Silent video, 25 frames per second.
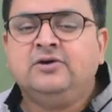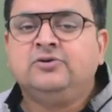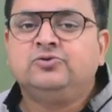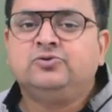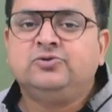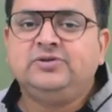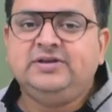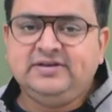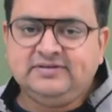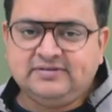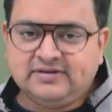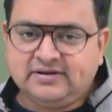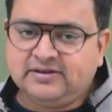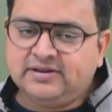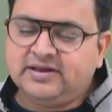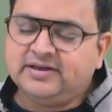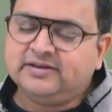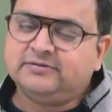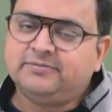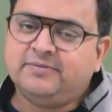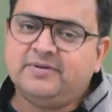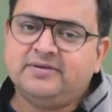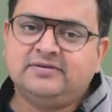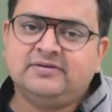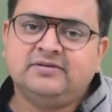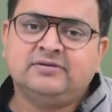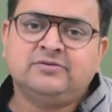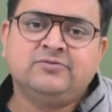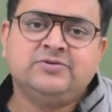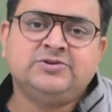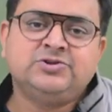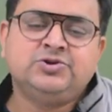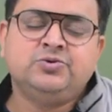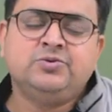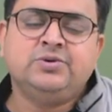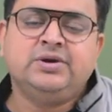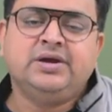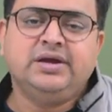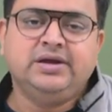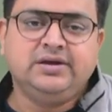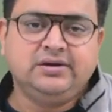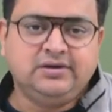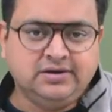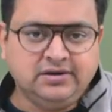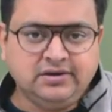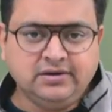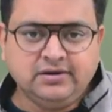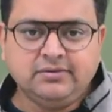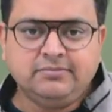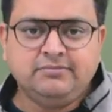So these are the expenses which you
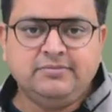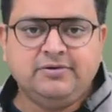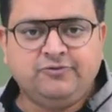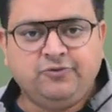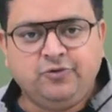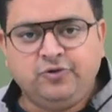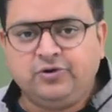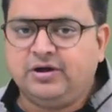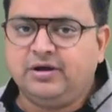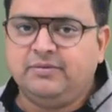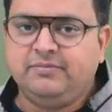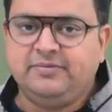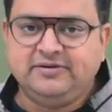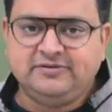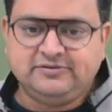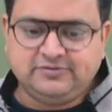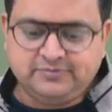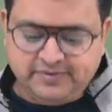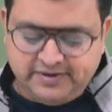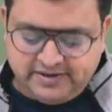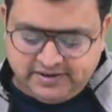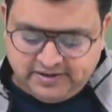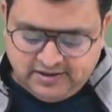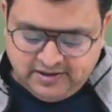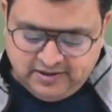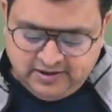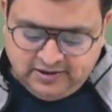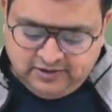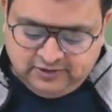incur before commencement.